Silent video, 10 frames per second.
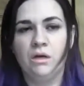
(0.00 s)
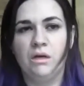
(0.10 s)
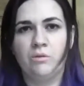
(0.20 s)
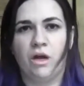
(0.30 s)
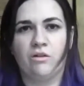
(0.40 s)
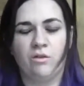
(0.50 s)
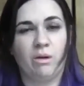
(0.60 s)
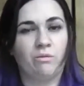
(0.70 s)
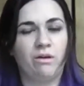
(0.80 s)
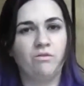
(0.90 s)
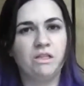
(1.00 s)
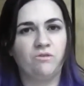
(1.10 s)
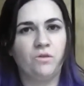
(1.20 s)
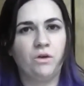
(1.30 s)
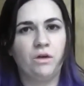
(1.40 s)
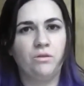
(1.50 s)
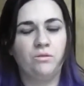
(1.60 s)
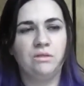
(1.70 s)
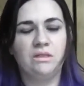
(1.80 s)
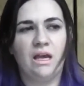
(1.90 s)
keep track of all my reference
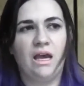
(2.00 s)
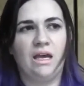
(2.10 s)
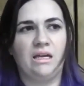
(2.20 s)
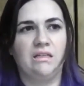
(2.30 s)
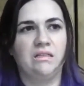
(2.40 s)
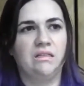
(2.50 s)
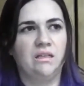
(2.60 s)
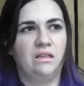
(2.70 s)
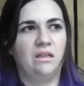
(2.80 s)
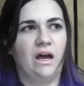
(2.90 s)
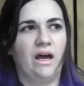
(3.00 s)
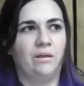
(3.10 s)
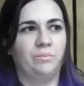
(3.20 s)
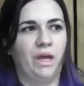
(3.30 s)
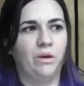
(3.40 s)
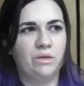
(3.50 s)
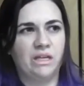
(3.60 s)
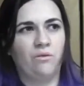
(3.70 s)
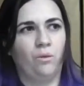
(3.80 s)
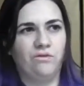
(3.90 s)
photos, and I always
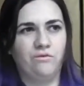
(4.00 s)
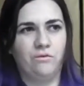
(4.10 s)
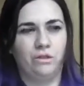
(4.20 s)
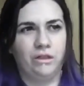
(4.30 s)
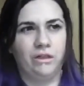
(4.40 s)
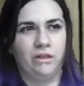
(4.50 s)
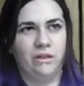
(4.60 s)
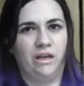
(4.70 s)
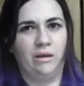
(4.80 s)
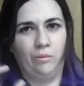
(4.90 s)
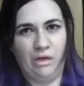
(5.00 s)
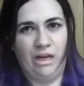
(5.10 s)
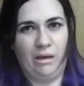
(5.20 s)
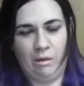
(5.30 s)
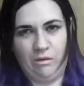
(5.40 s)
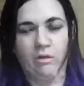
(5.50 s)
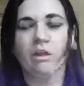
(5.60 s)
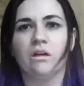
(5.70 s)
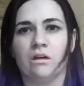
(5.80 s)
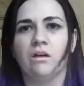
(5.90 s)
have one folder that I'm renaming for
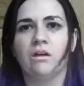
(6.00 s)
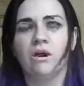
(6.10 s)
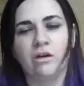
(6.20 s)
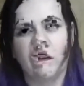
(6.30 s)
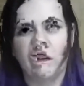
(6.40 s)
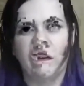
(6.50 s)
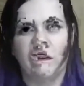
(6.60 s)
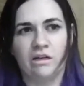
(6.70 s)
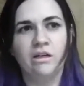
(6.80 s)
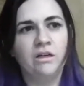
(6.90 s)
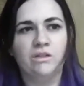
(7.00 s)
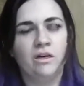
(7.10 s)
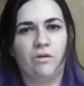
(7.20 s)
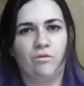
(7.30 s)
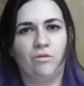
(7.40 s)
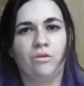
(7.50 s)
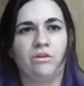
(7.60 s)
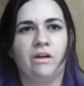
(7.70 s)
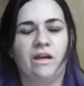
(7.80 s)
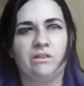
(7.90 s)
the current year. So I have a
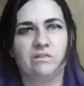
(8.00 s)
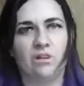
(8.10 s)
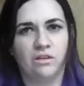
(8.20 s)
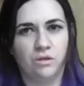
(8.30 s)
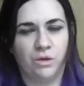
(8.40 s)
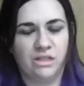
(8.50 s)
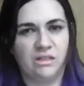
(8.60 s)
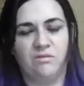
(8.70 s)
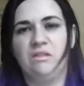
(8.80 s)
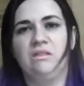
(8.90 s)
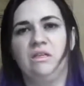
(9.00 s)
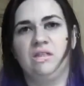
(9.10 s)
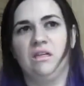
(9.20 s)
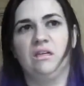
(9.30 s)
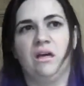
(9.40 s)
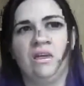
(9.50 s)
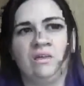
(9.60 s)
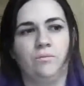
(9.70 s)
folder now that's called 2017